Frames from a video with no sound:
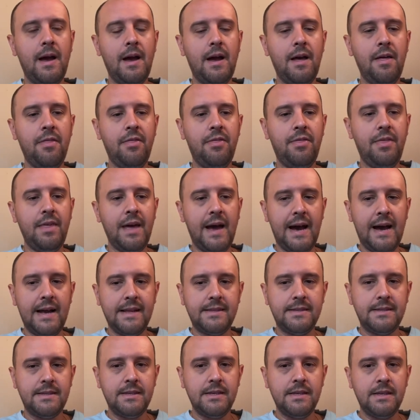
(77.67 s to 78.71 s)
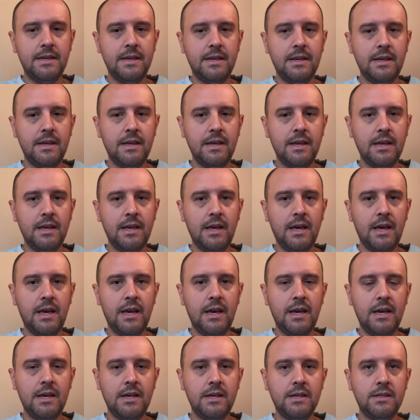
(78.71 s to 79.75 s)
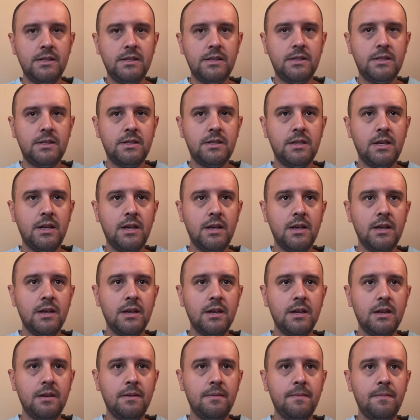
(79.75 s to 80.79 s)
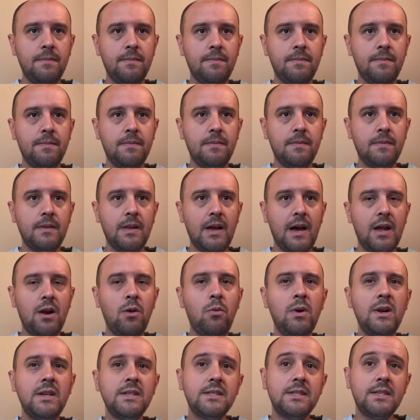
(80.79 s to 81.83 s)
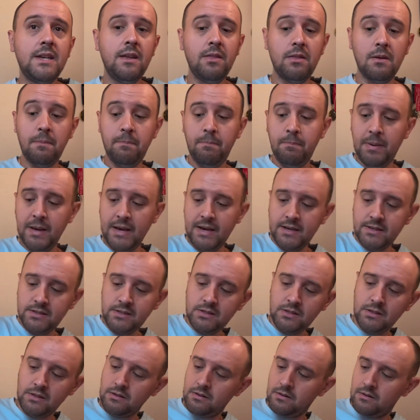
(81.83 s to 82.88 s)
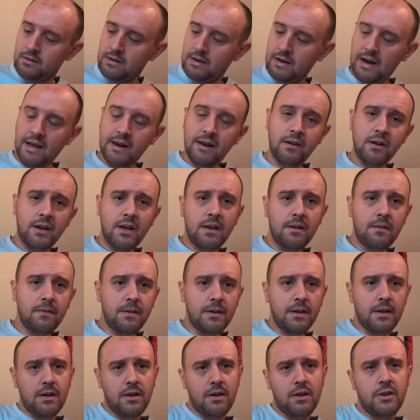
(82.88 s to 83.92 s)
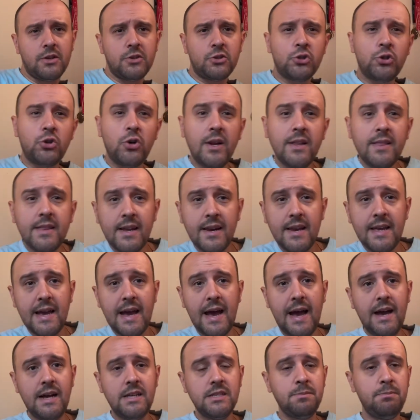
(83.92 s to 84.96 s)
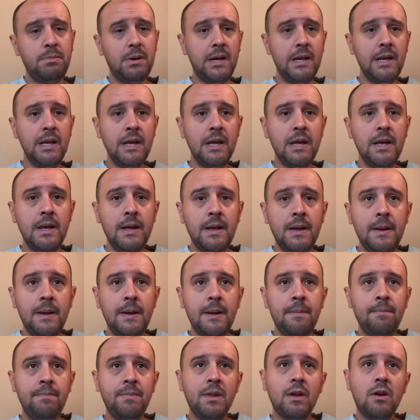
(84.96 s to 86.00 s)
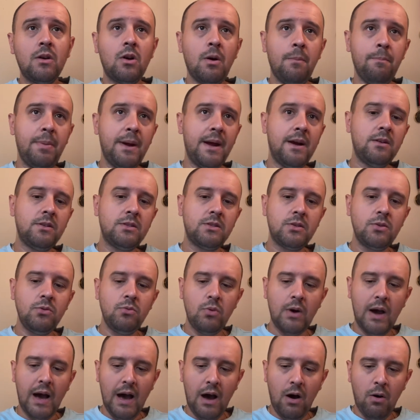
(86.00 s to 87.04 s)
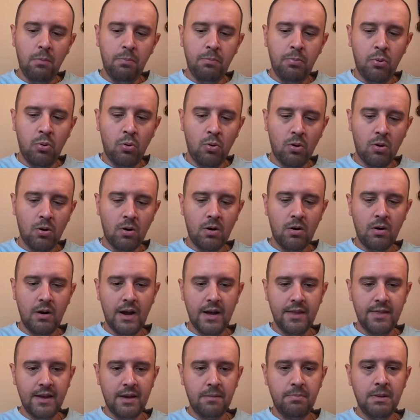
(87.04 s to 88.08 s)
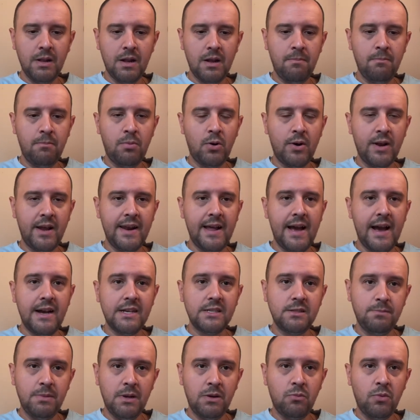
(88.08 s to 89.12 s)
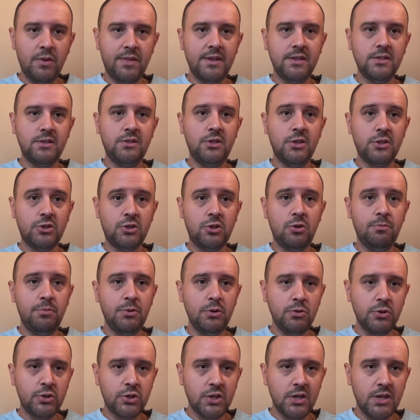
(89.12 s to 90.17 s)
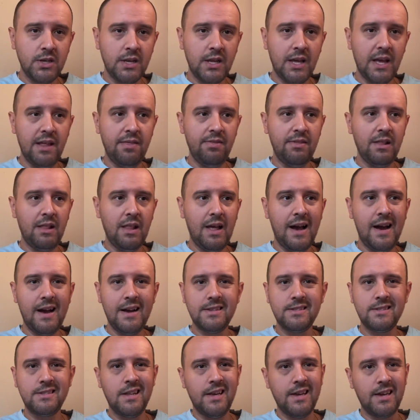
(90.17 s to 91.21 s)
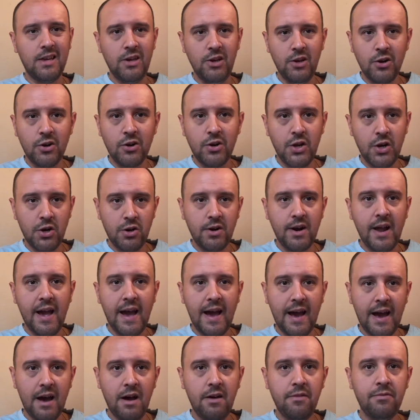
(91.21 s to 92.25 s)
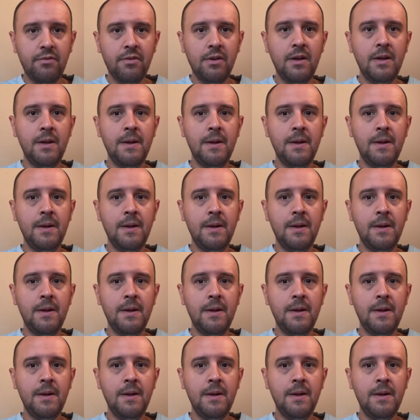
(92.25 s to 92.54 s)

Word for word: that is, I don't want to say the biggest kind of trait that he has, but compared to how poor I think Milan Borjan has been with his distribution in the last like year, year and a half,